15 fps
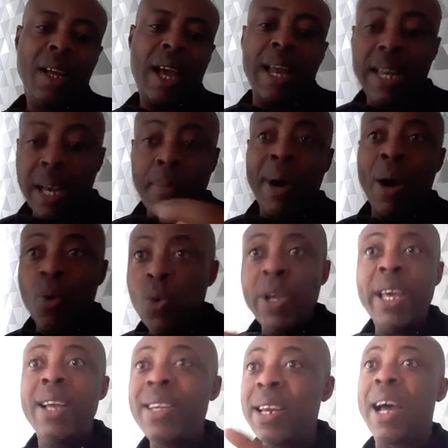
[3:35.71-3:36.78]
Any amount
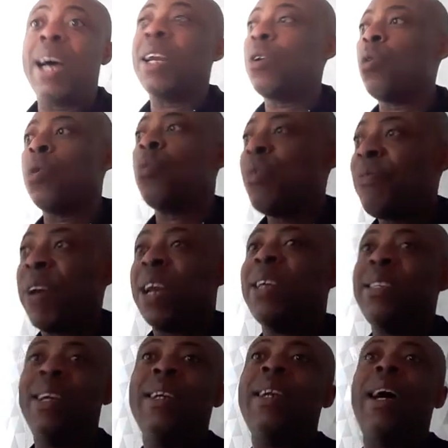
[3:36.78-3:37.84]
with an
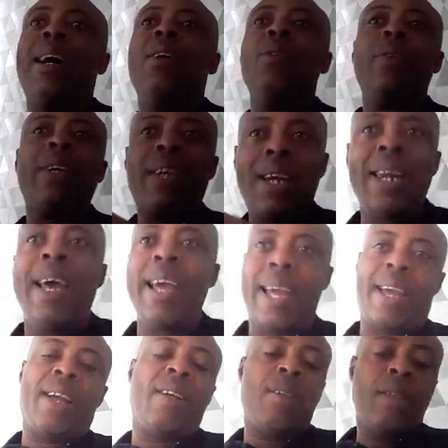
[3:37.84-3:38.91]
agenda. Clear.